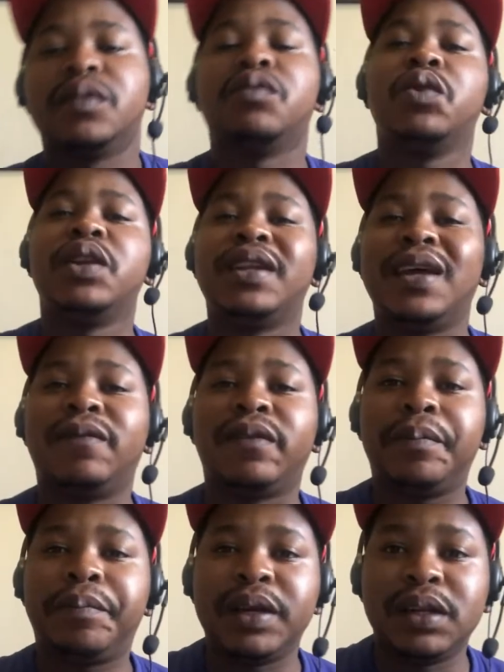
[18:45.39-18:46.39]
we will
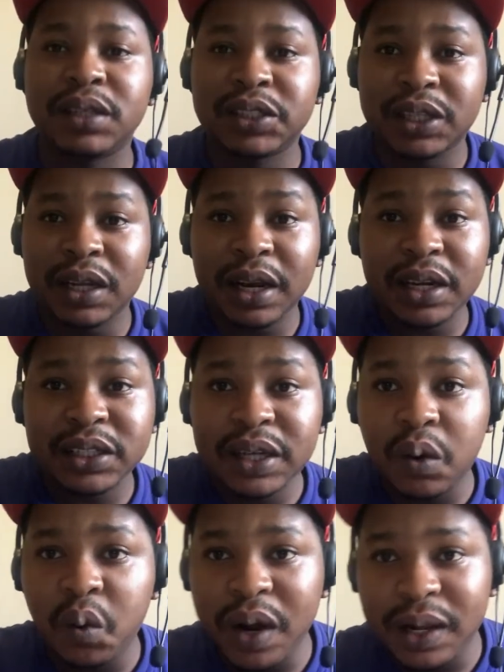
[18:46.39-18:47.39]
never build a
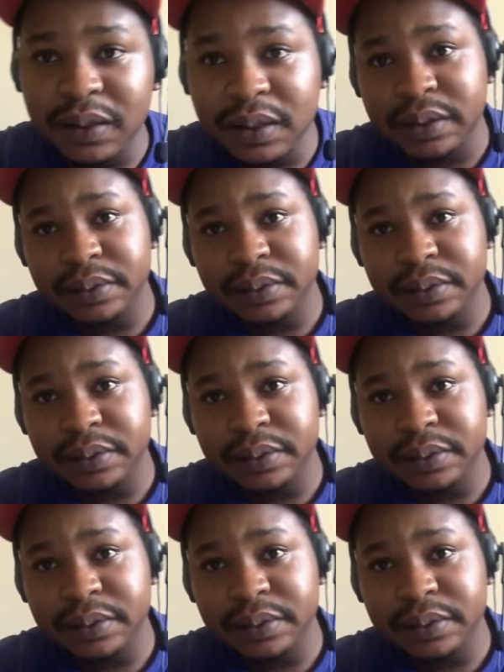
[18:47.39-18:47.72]
generational wealth.